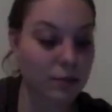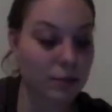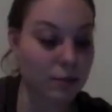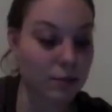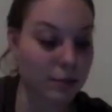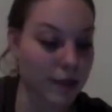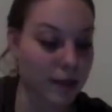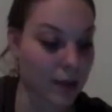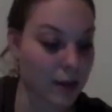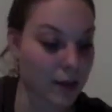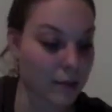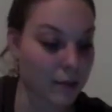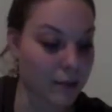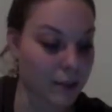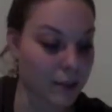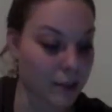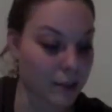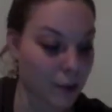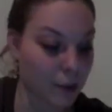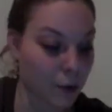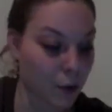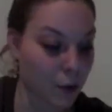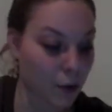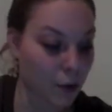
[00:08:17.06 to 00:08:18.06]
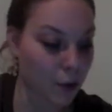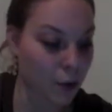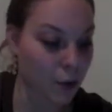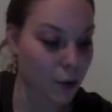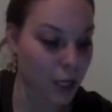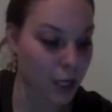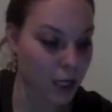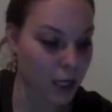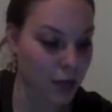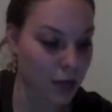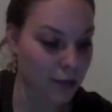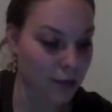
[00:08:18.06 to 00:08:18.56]
man, I'm like the quote
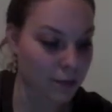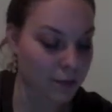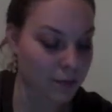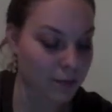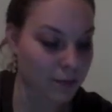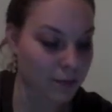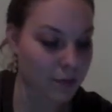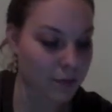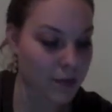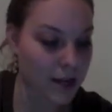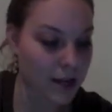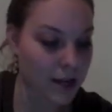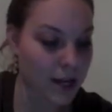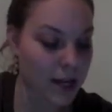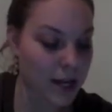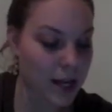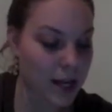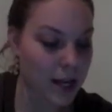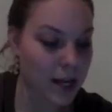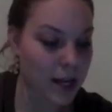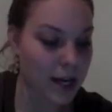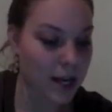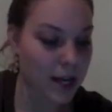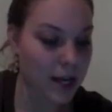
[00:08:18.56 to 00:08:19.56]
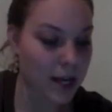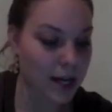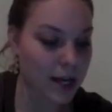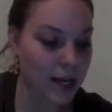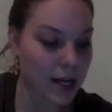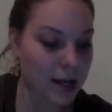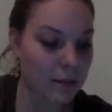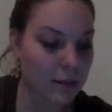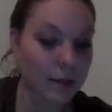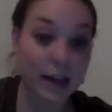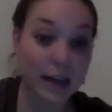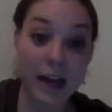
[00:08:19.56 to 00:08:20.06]
queen.
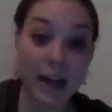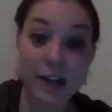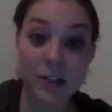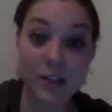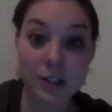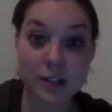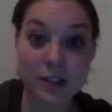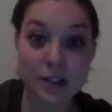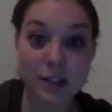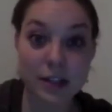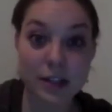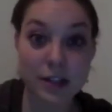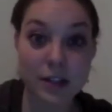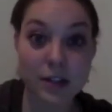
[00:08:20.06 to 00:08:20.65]
Like Ashley said,